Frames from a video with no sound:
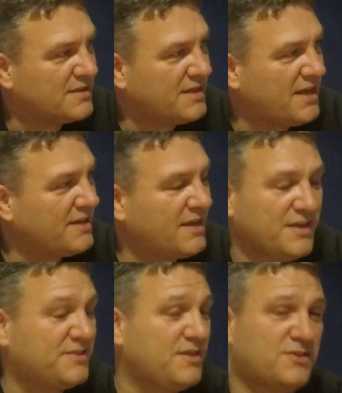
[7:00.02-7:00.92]
Yeah,
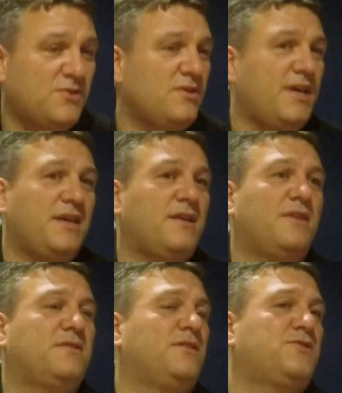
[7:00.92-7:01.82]
it's cool.
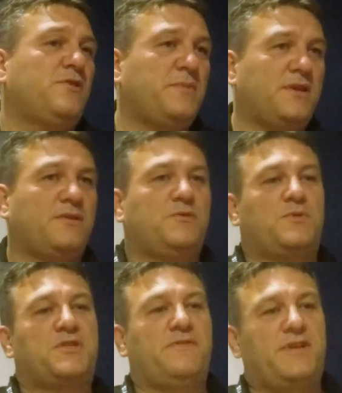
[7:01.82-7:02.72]
Yeah, I saw him. He was
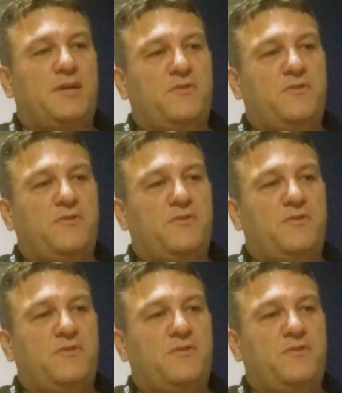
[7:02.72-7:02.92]
watching a video